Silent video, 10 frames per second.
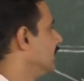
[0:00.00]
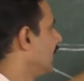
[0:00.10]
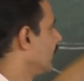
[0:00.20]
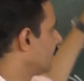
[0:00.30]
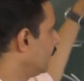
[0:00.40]

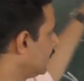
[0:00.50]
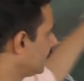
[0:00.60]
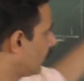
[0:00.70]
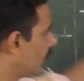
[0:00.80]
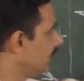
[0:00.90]
They have given
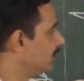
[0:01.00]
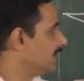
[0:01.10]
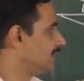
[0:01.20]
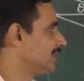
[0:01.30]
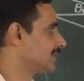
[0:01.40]
it only
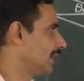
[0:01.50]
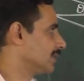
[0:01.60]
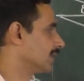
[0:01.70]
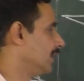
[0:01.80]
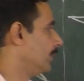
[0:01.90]
within these
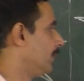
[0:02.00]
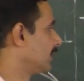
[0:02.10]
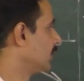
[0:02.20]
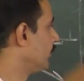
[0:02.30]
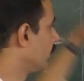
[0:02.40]
rays.
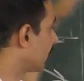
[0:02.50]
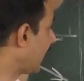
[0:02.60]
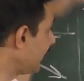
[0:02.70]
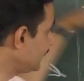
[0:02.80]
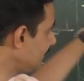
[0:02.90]
But if you
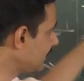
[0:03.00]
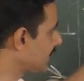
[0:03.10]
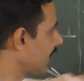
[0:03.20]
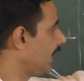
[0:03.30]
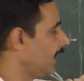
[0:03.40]
write
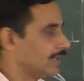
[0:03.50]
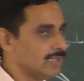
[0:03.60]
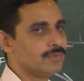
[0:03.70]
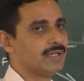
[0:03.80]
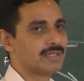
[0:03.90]
this ray,
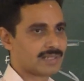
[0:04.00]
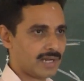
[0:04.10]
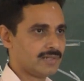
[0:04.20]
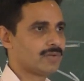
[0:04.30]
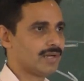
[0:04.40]
you will
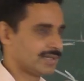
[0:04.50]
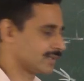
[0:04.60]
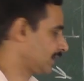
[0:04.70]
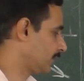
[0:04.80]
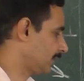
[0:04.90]
try to
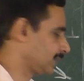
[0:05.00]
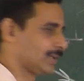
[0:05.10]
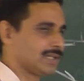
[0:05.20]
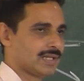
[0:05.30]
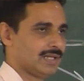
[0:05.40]
understand
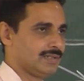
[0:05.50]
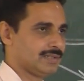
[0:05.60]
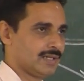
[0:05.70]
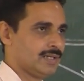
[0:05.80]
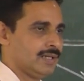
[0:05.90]
mathematically
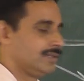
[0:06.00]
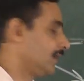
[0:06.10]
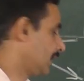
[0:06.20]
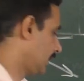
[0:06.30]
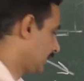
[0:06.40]

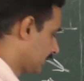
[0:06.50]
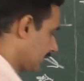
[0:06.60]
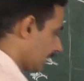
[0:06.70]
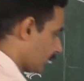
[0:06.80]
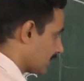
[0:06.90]

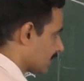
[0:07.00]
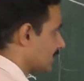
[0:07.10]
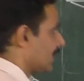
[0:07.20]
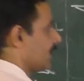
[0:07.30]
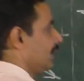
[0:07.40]
the
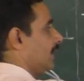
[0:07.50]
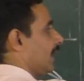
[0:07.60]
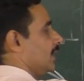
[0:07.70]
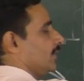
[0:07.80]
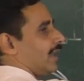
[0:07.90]
equations written,
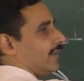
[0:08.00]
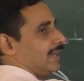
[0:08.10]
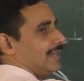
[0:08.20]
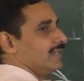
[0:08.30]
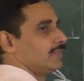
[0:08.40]
and you will have
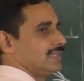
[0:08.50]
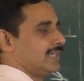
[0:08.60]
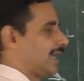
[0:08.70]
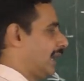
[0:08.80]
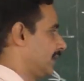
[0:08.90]
a link with
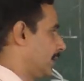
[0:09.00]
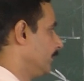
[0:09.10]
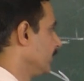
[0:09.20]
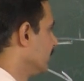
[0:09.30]
the diagram.